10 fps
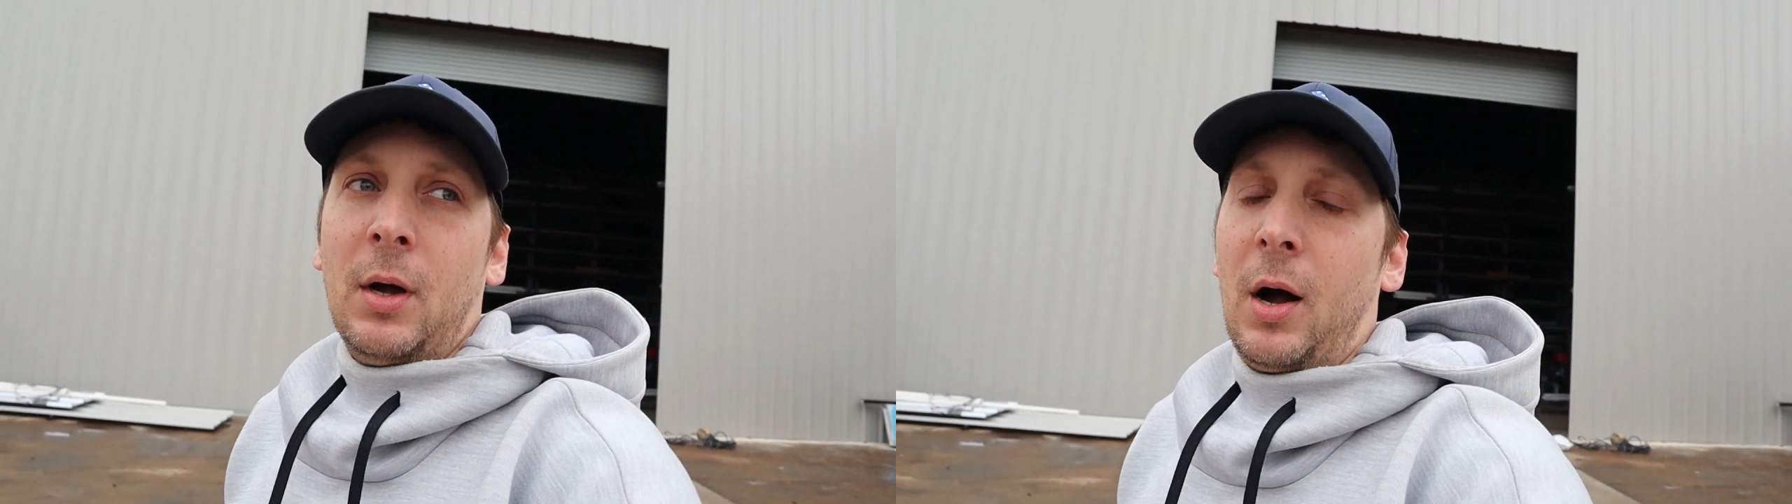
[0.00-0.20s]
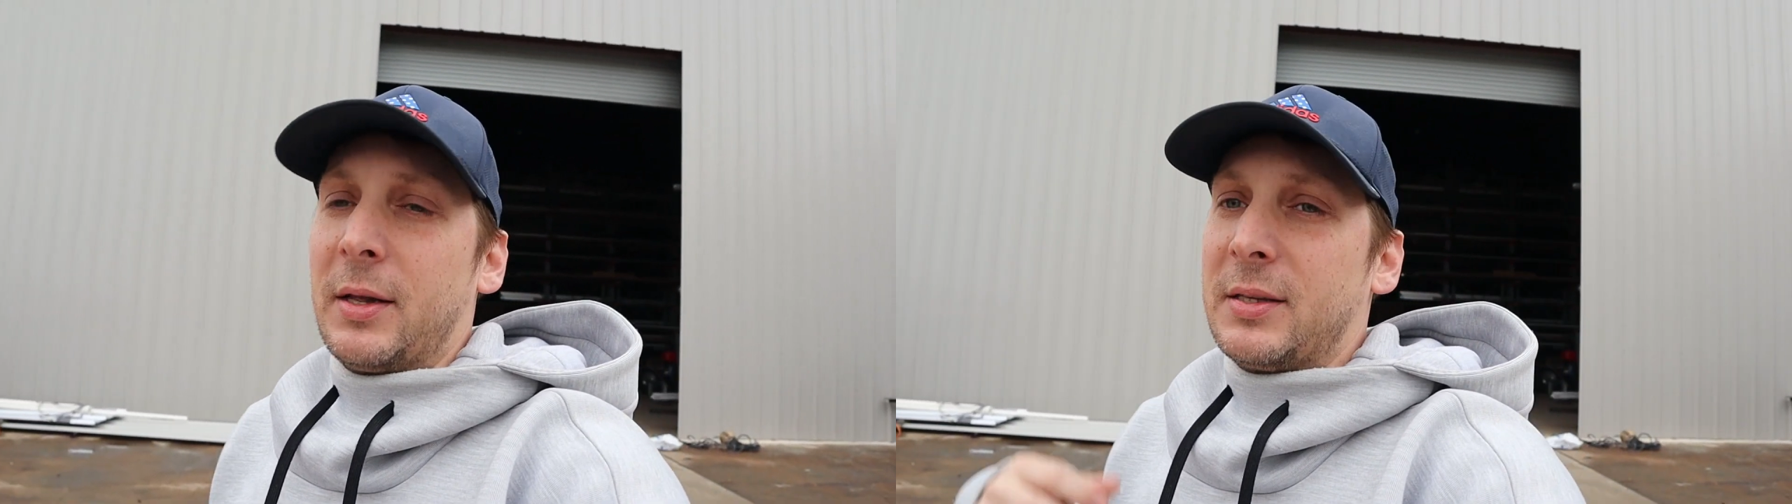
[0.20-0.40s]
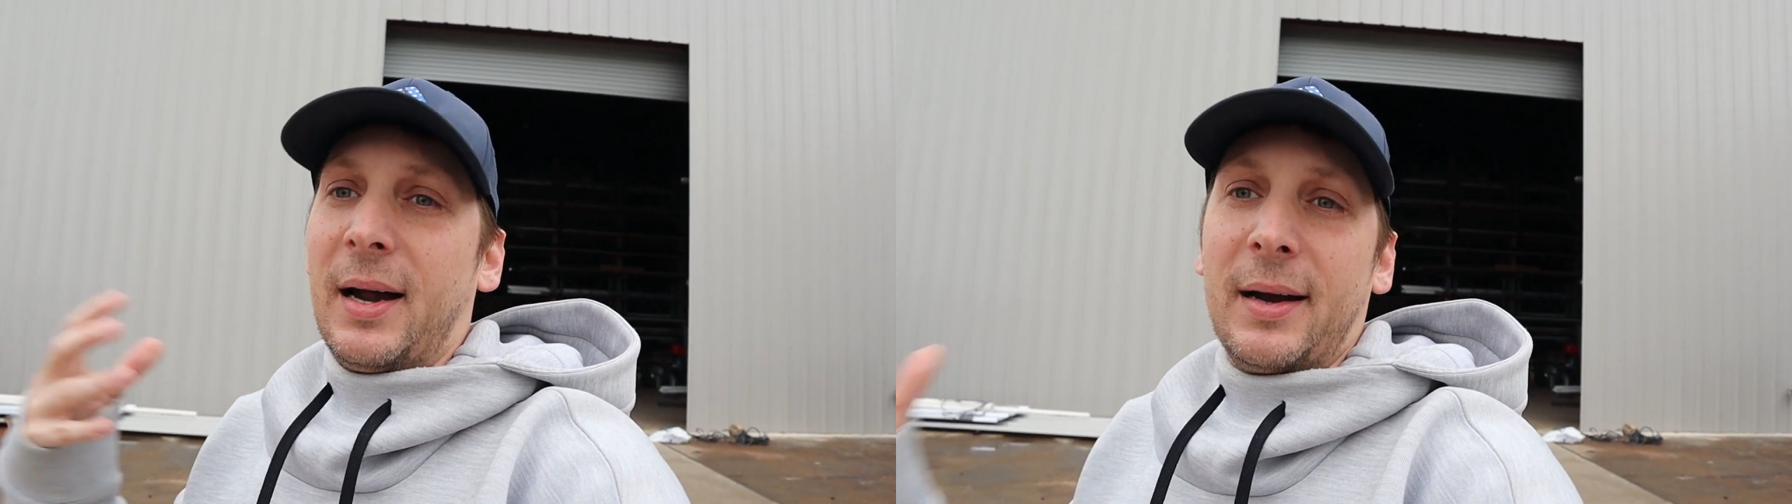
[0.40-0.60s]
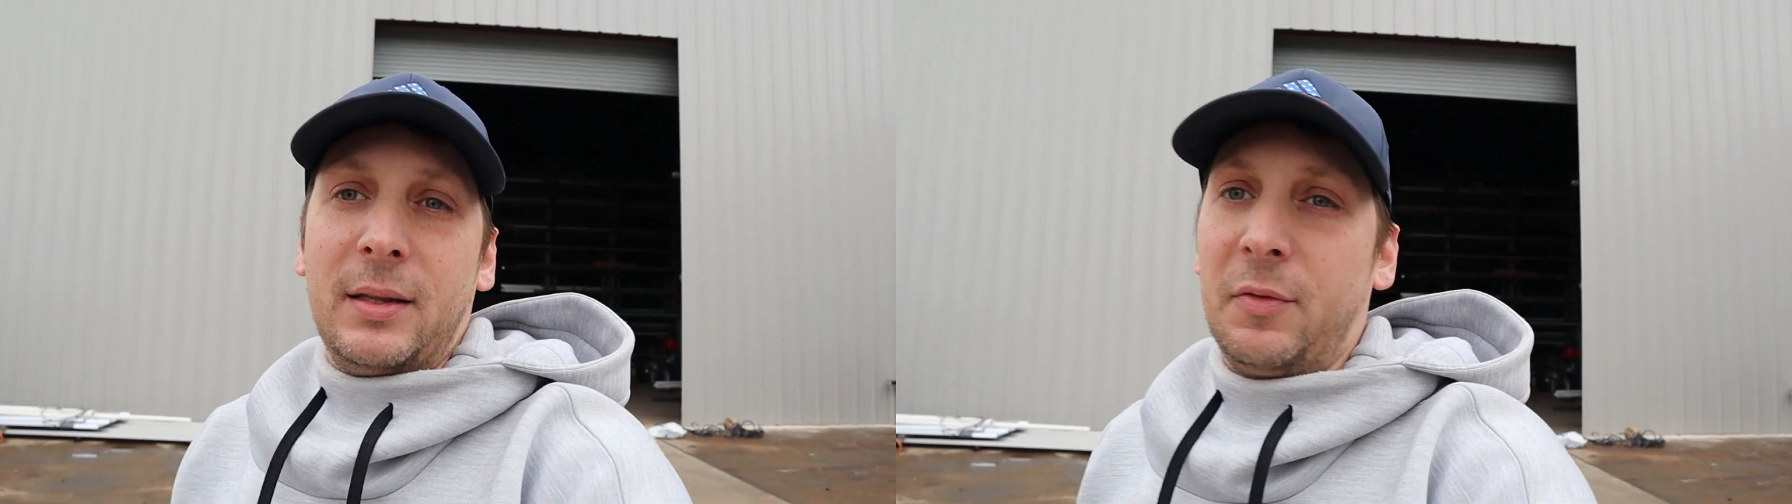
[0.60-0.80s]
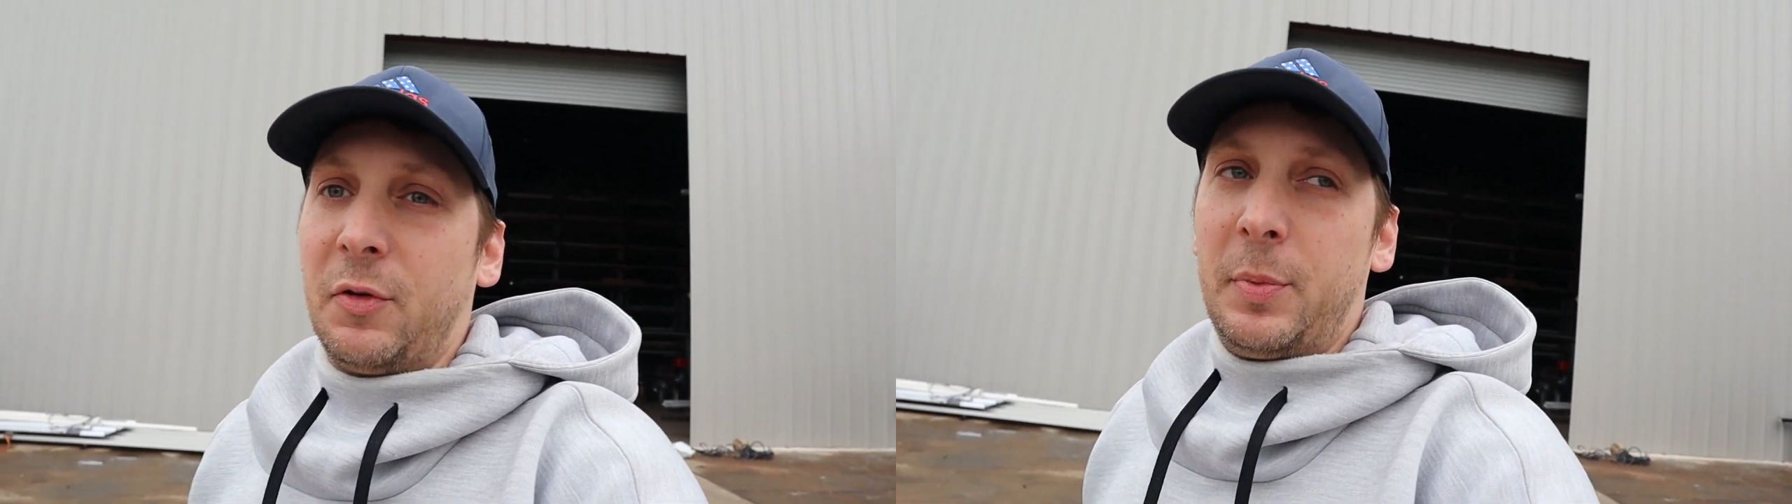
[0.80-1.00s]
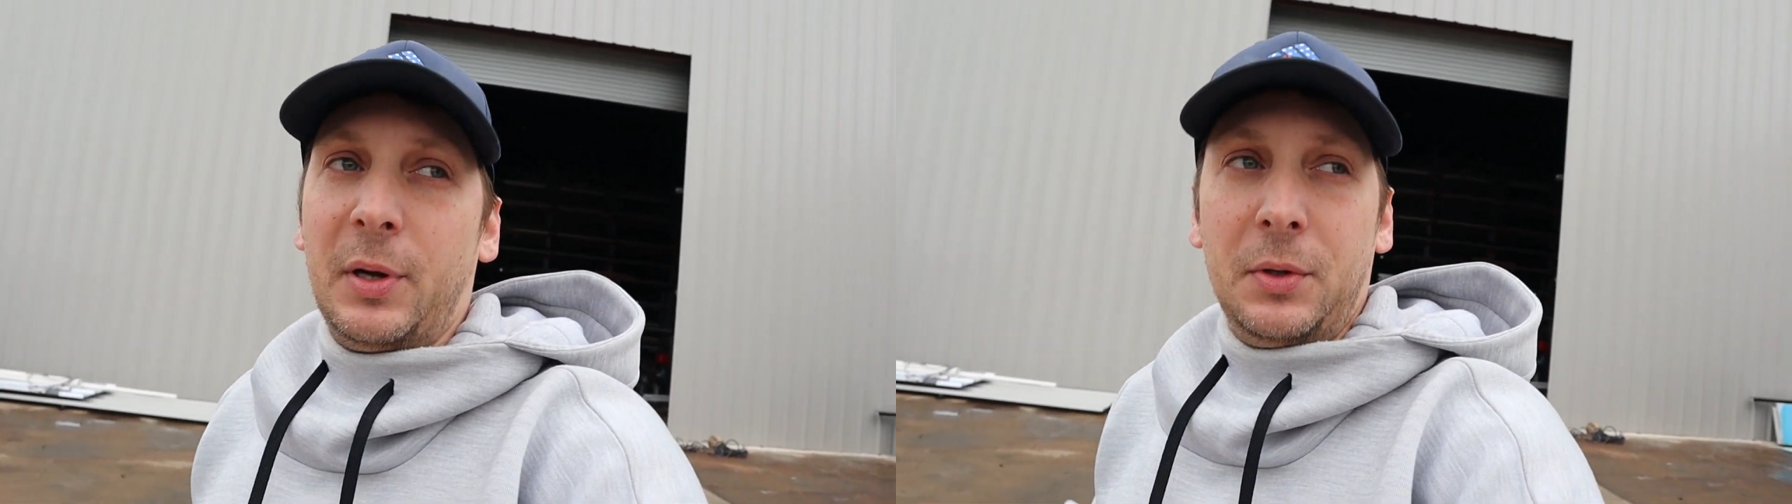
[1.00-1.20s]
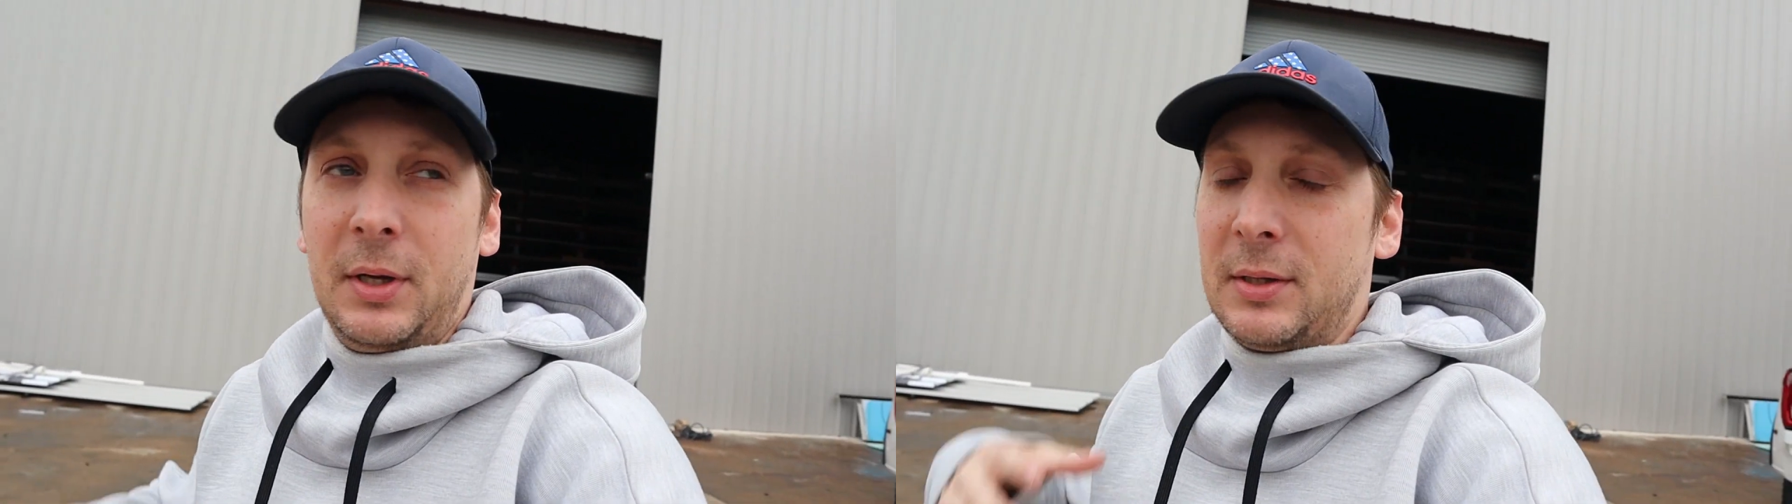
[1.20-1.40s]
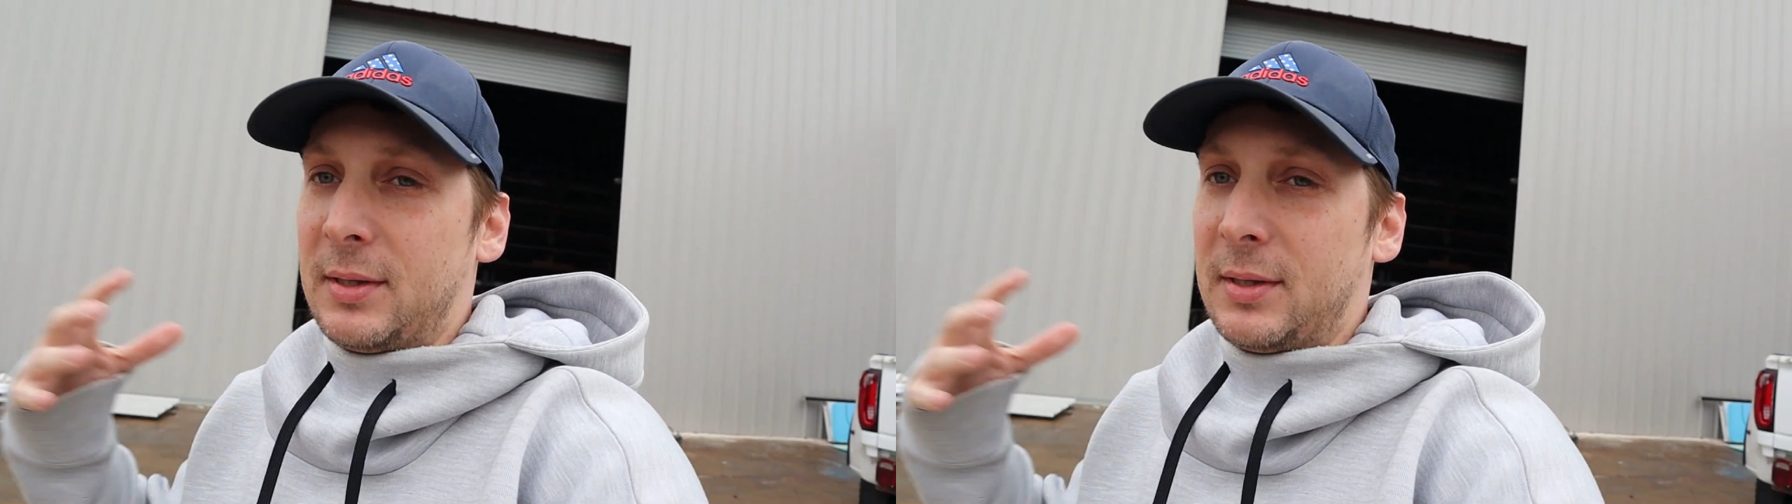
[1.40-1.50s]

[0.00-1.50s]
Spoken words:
It's not a different building.